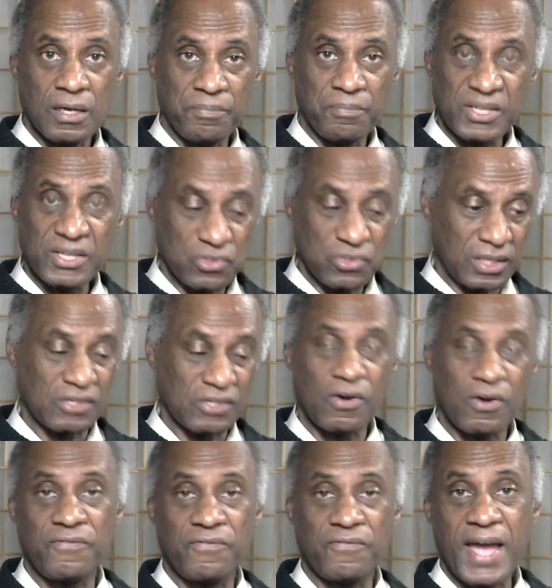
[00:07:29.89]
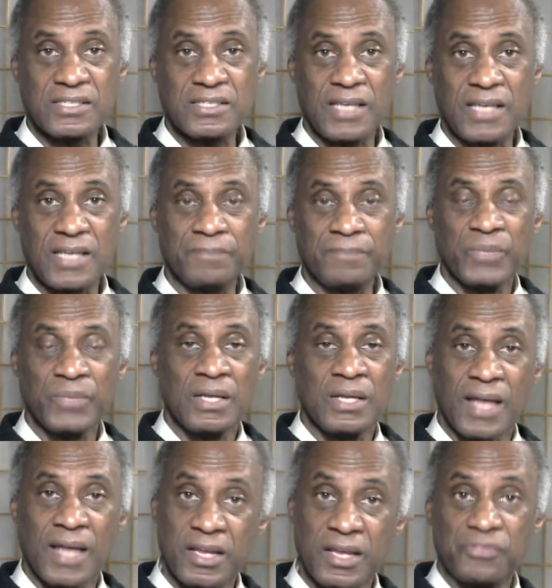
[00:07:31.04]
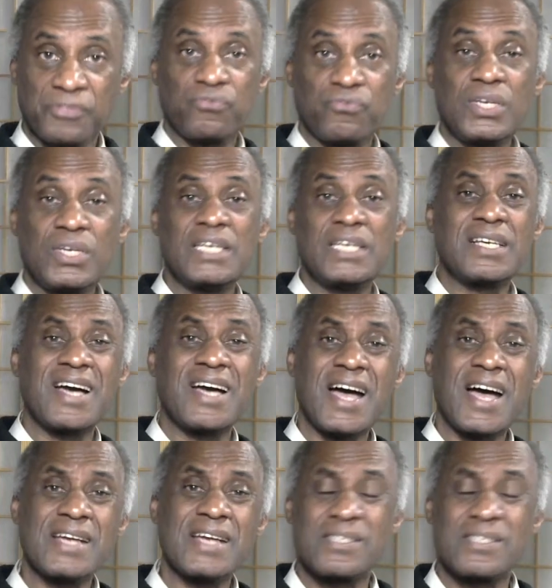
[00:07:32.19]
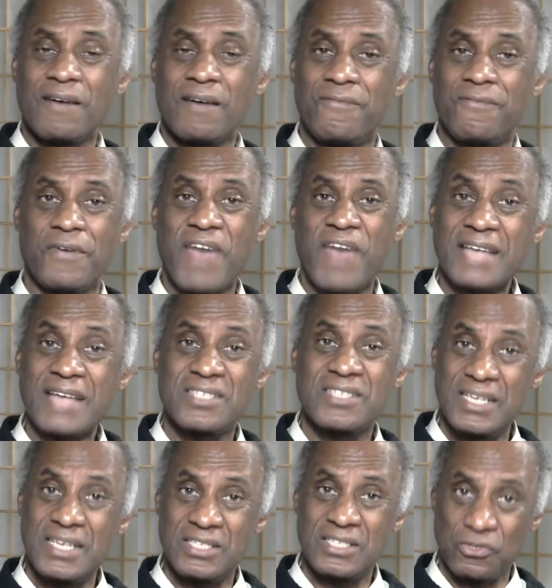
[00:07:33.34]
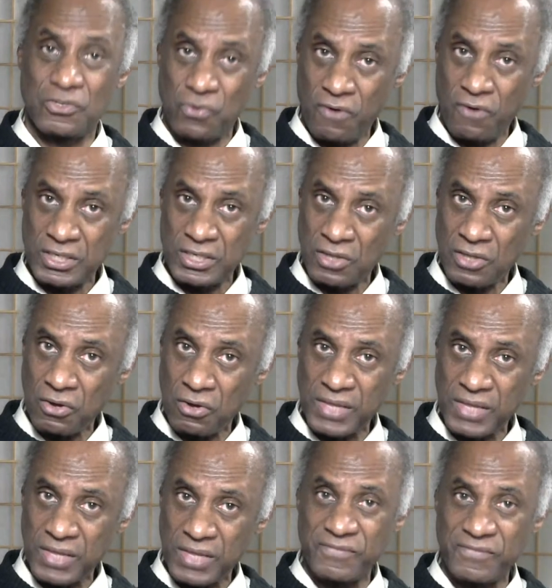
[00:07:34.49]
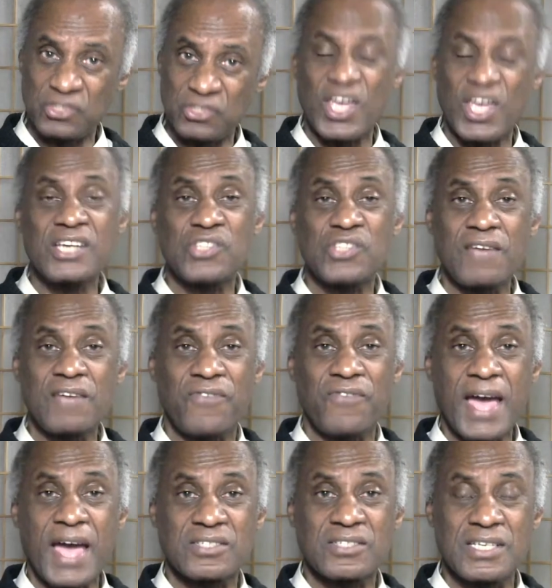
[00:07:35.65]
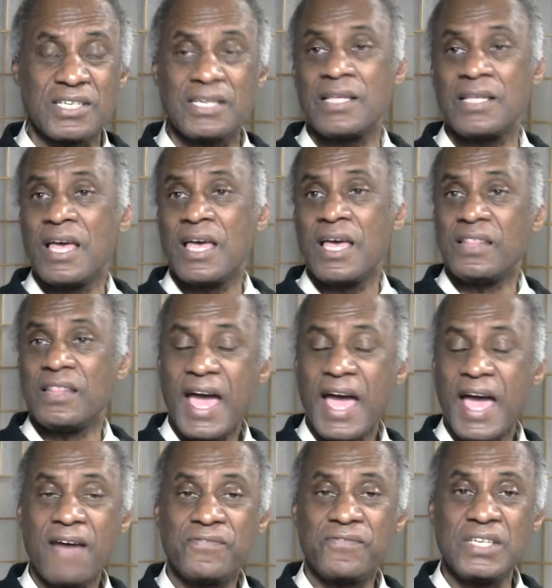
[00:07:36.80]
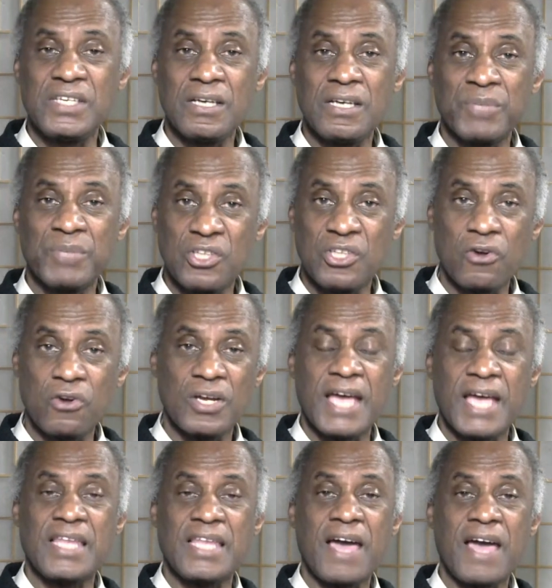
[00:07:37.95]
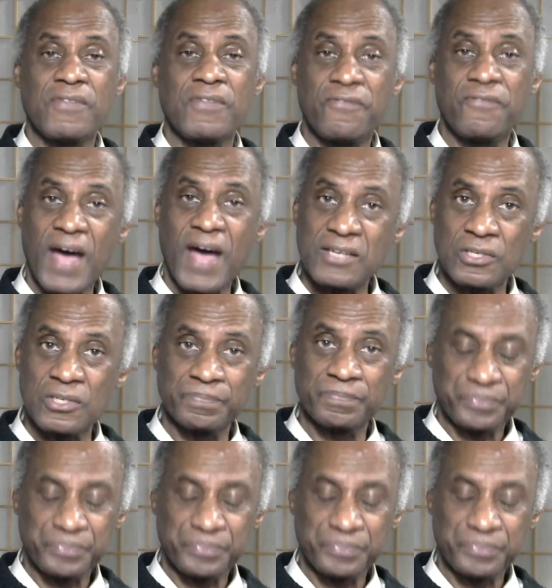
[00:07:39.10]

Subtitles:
Make sure that they're all vaccinated. Now, there are three kinds of vaccines, as you already know. They have the J&J vaccine, they have the Moderna, and they have the Pfizer.